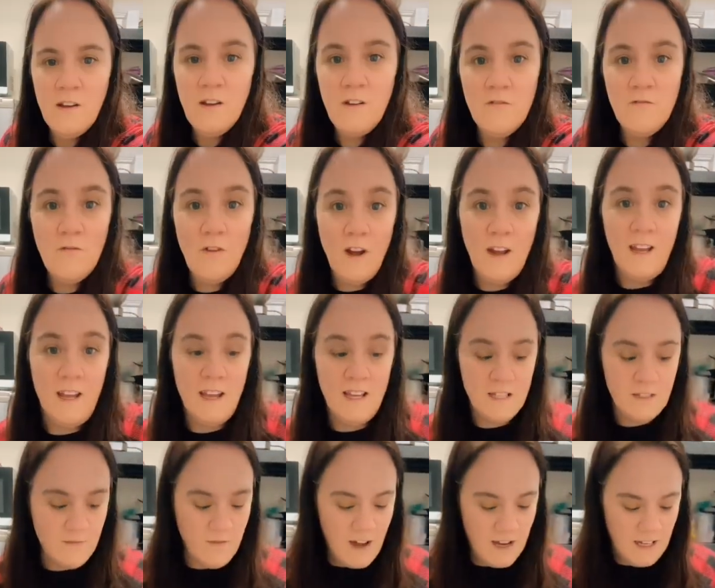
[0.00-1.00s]
Right, it's
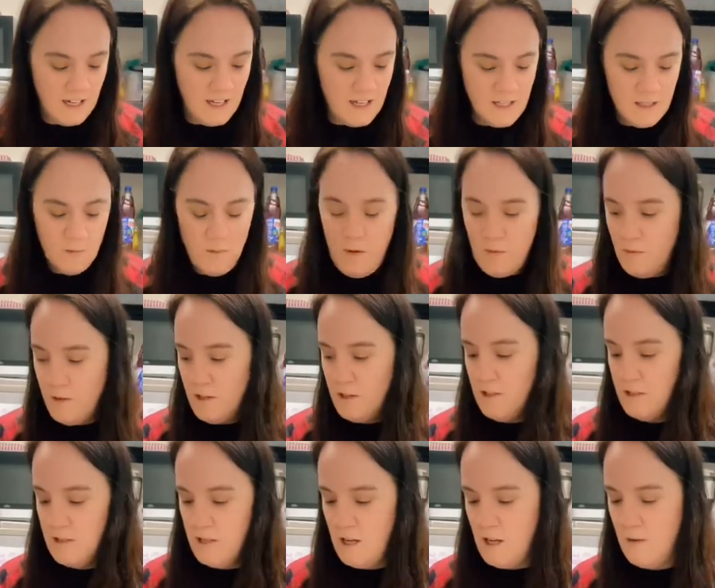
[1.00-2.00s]
ready. So what we're going
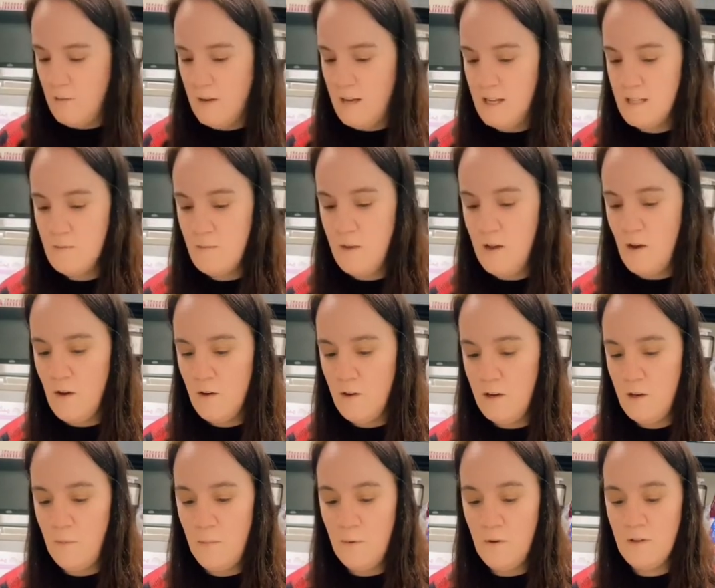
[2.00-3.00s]
to do is we are going to
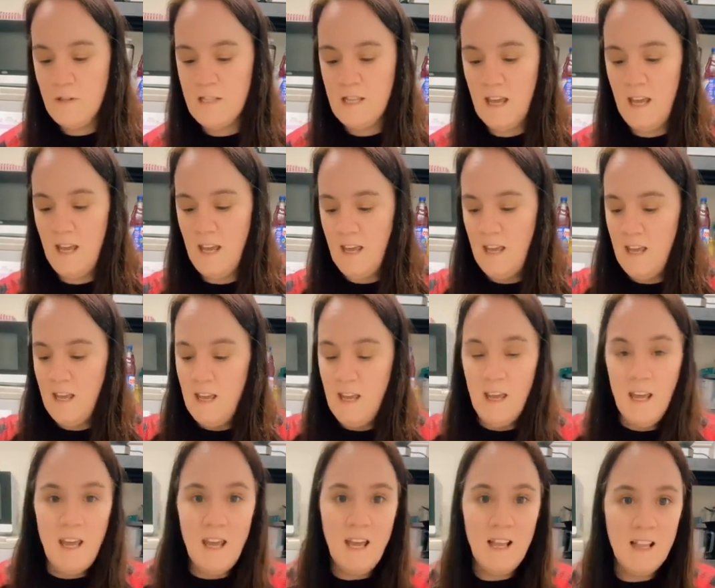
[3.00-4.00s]
put it
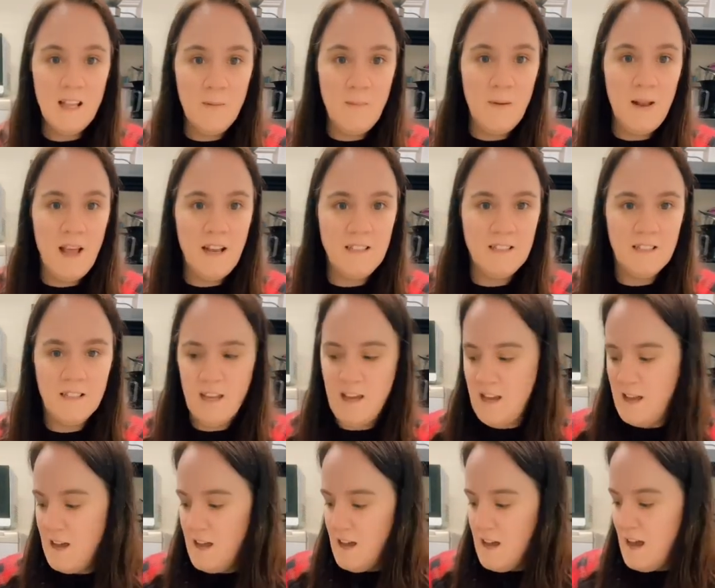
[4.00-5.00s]
in the blender
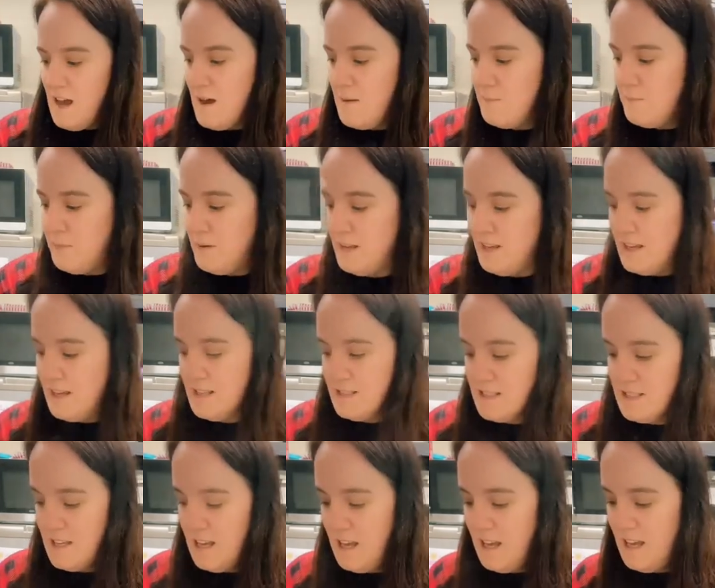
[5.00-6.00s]
and blitz
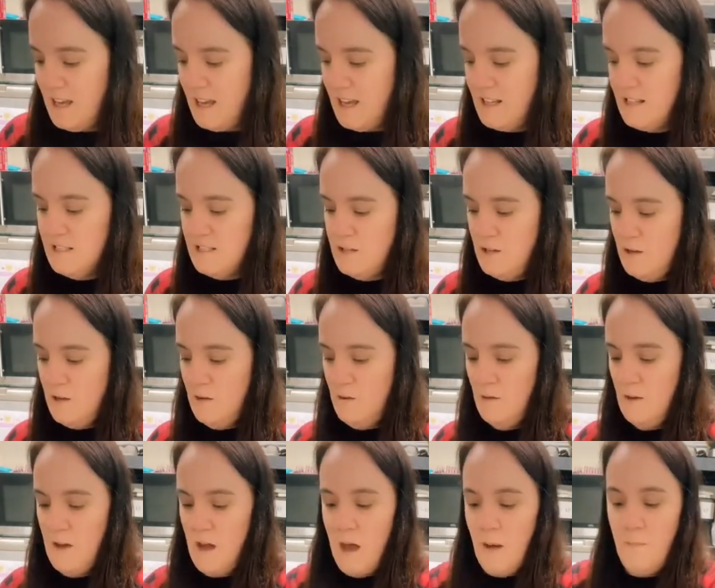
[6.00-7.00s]
it into
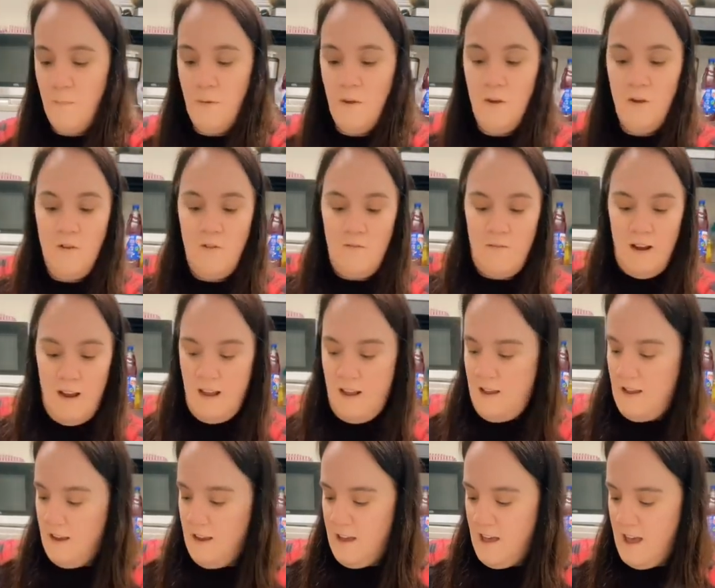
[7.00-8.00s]
a puree,
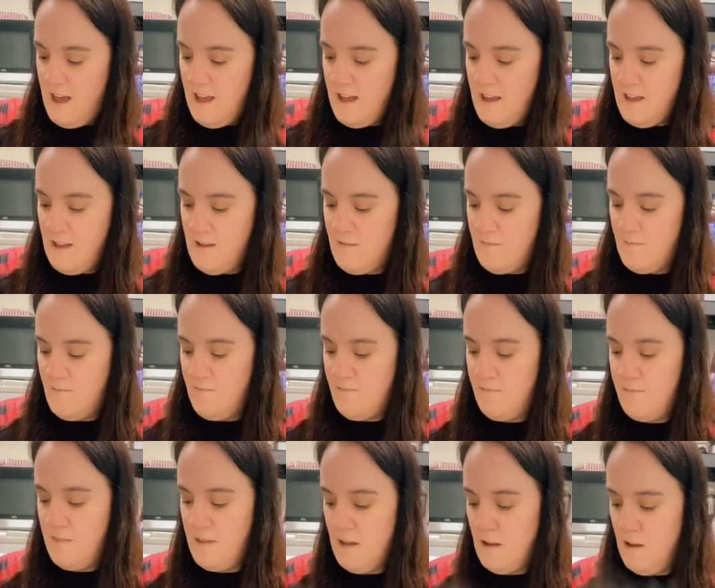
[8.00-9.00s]
okay?
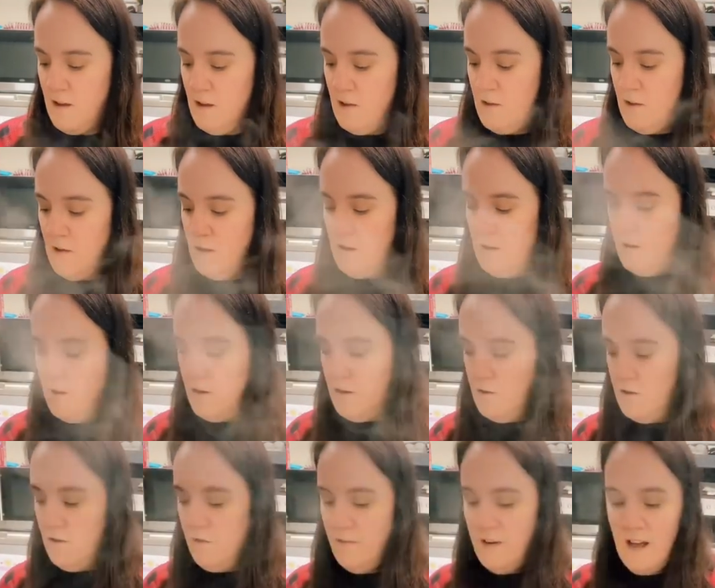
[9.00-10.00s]

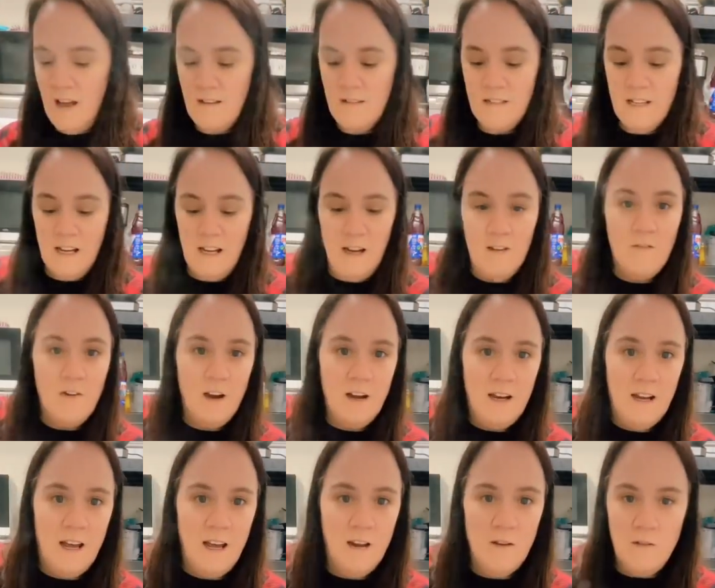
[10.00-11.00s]
Nothing else in it right
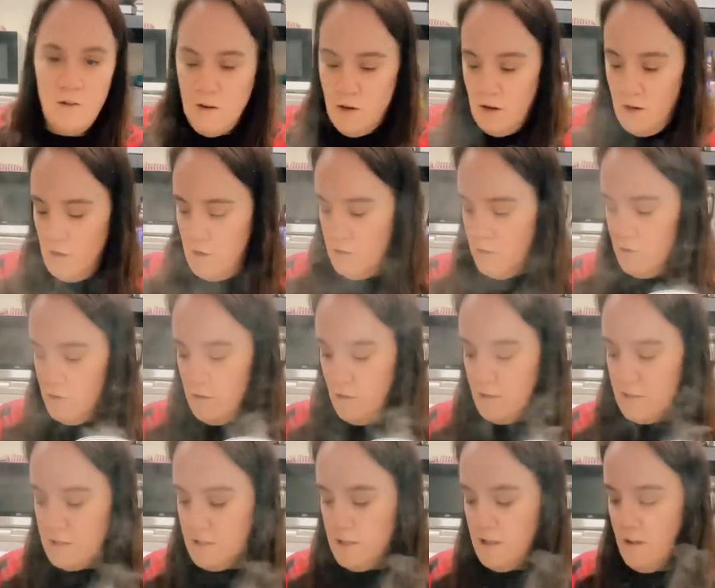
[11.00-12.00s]
now,
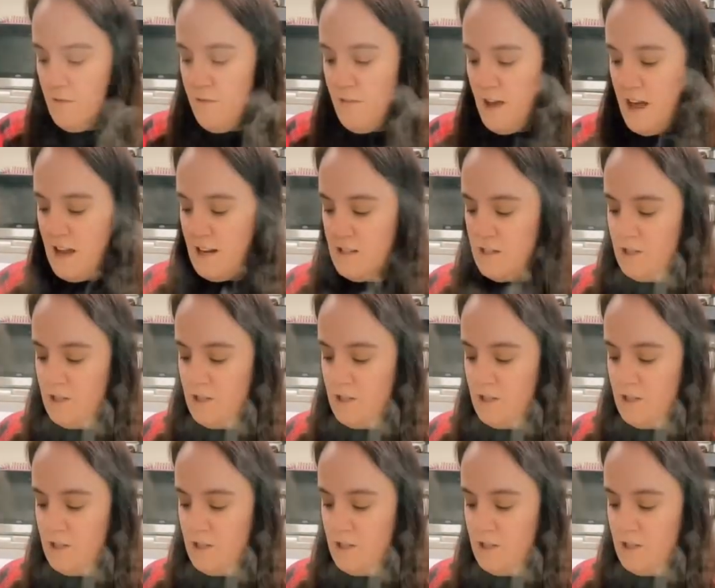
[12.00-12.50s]
just the veg.